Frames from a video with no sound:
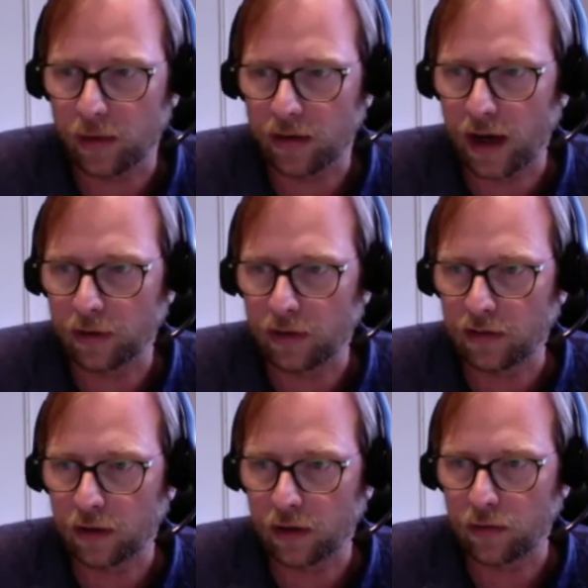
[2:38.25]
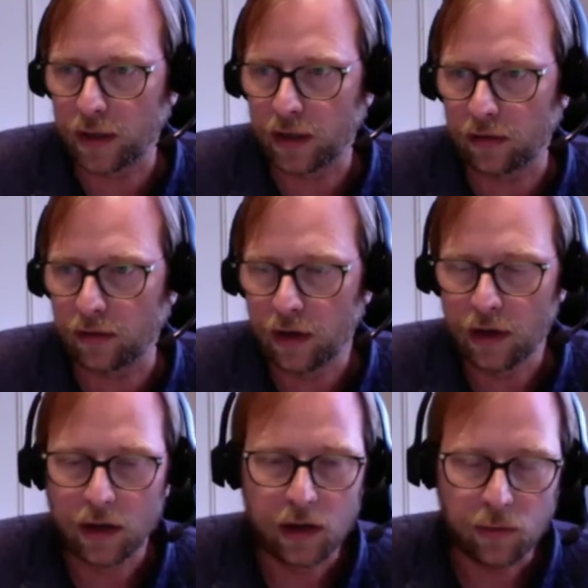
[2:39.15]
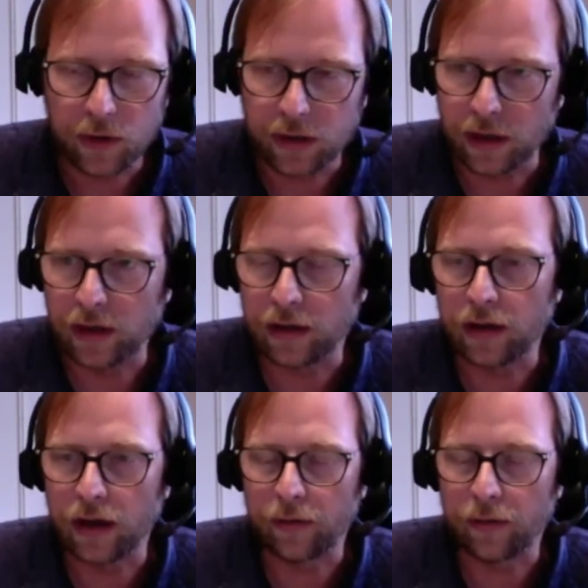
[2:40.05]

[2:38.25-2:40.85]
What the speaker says: that is adapted so that we can